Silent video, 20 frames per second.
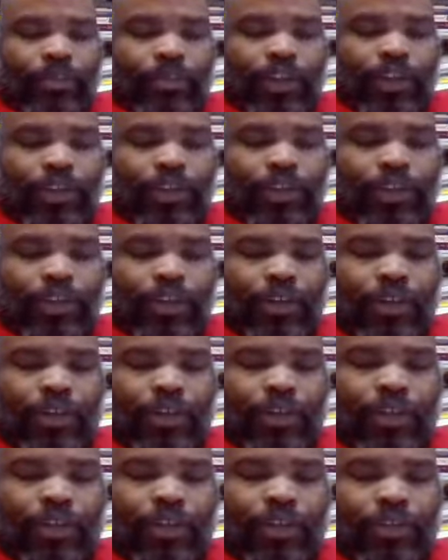favorite
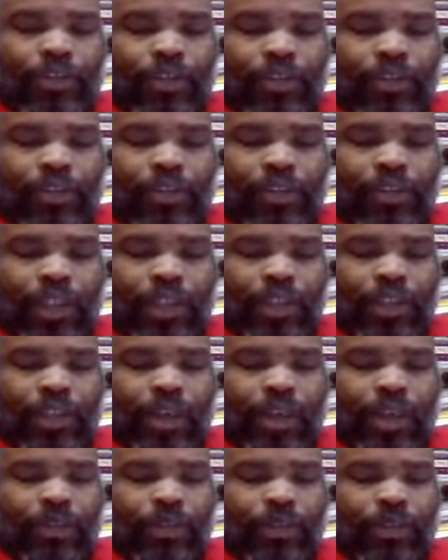artists that the
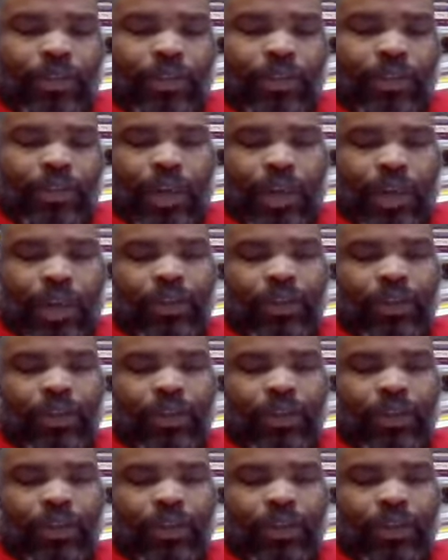company's had,